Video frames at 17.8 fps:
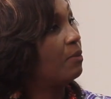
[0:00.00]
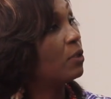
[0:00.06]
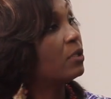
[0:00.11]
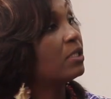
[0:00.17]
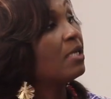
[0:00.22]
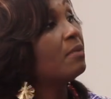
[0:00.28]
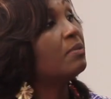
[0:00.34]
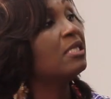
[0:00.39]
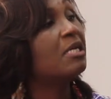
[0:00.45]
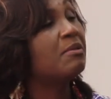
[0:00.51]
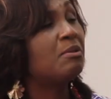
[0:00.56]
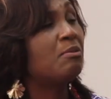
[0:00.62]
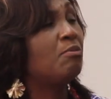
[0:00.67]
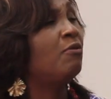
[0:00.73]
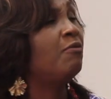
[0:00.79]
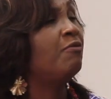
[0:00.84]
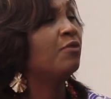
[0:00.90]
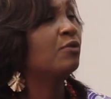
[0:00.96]
Because mm. sometimes
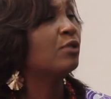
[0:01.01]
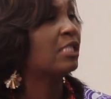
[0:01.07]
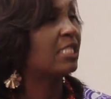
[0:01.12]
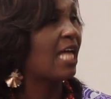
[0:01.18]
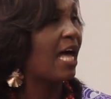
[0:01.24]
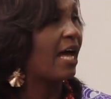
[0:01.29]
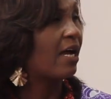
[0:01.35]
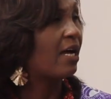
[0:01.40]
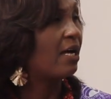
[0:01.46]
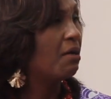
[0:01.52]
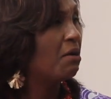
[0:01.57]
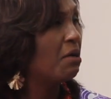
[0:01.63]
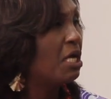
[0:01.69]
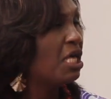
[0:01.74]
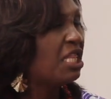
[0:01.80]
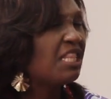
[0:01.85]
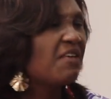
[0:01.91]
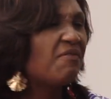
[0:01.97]
people feel stuck. Mm
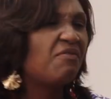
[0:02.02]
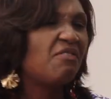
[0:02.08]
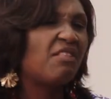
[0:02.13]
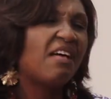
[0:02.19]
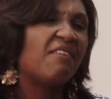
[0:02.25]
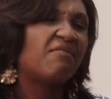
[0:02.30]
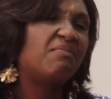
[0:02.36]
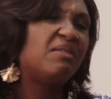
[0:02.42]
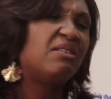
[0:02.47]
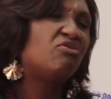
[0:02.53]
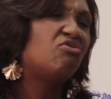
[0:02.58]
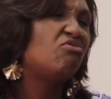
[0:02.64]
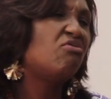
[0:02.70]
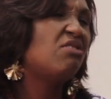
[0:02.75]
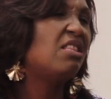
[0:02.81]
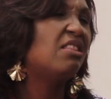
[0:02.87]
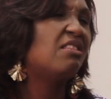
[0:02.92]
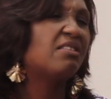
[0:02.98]
-hmm. They feel I've been
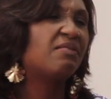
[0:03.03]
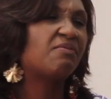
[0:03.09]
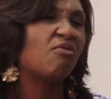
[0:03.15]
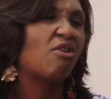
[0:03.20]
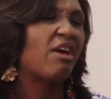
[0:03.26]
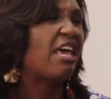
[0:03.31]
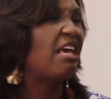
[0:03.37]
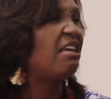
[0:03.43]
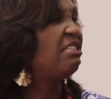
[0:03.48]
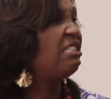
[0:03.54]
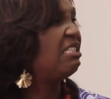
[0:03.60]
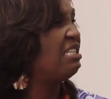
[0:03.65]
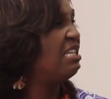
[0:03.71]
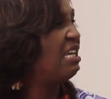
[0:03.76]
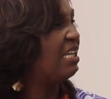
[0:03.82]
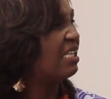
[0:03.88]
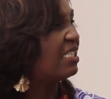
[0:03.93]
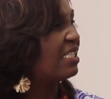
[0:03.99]
doing this for eight
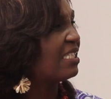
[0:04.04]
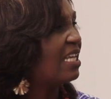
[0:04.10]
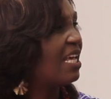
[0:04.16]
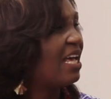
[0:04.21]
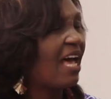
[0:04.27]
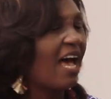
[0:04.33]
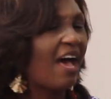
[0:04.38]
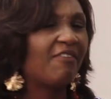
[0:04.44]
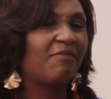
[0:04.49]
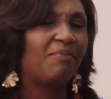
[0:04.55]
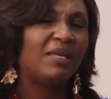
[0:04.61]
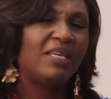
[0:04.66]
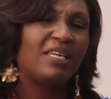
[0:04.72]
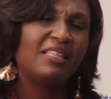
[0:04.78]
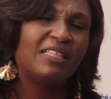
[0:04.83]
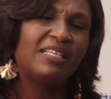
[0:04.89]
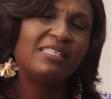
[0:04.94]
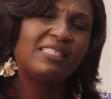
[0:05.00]
years. Yeah. I've been
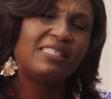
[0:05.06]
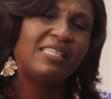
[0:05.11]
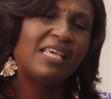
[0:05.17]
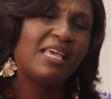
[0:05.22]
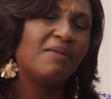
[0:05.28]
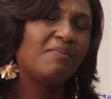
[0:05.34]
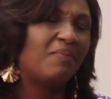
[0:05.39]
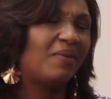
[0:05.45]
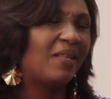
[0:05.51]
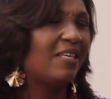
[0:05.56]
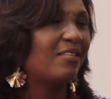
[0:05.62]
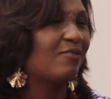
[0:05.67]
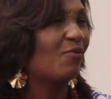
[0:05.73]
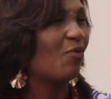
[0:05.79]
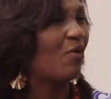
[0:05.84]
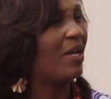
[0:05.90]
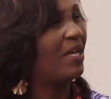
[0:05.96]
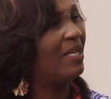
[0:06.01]
in this same place
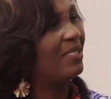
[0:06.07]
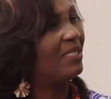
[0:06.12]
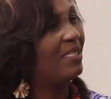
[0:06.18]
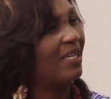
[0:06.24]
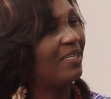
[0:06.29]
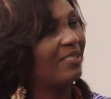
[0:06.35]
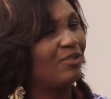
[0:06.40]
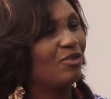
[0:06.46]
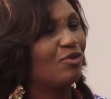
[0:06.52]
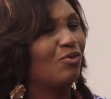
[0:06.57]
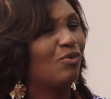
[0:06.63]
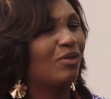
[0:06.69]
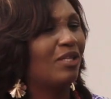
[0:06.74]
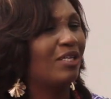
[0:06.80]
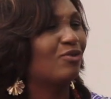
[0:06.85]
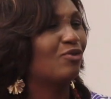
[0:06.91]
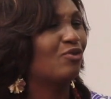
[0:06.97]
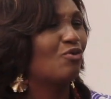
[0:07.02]
for eight years. You know,
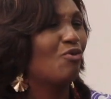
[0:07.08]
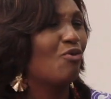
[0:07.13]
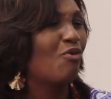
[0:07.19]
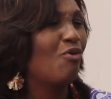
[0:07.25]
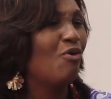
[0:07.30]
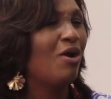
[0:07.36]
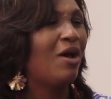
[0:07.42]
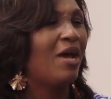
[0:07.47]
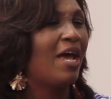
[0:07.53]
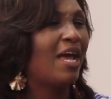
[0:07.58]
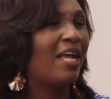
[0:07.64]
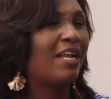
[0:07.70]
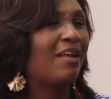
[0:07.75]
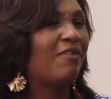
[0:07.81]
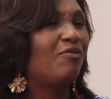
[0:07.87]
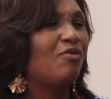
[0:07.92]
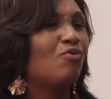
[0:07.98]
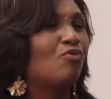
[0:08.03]
there's no, and
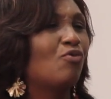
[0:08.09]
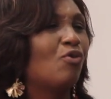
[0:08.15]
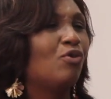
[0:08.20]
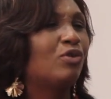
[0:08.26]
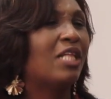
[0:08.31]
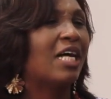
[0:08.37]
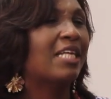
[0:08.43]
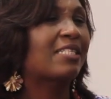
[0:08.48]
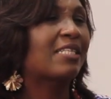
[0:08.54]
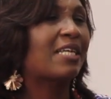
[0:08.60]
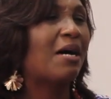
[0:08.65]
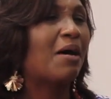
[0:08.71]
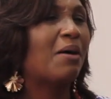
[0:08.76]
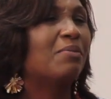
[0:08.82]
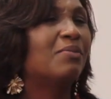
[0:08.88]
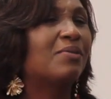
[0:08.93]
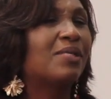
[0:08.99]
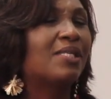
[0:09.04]
every role that
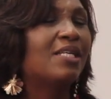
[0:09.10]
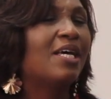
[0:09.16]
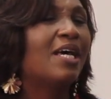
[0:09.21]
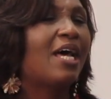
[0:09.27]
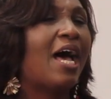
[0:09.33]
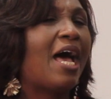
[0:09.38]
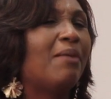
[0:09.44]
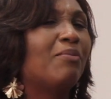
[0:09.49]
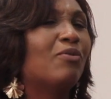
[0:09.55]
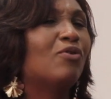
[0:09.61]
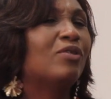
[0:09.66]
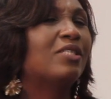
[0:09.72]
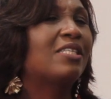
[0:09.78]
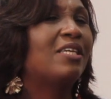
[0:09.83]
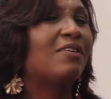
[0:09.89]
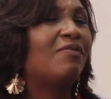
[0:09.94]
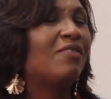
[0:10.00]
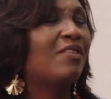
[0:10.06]
comes, I'm not
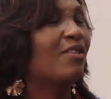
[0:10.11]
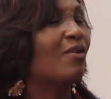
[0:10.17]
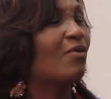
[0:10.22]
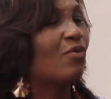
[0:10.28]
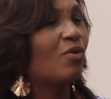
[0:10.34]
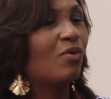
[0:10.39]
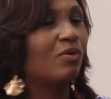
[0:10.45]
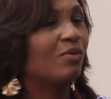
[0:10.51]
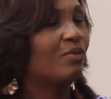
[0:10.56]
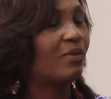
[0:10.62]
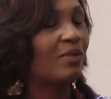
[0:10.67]
giving the role.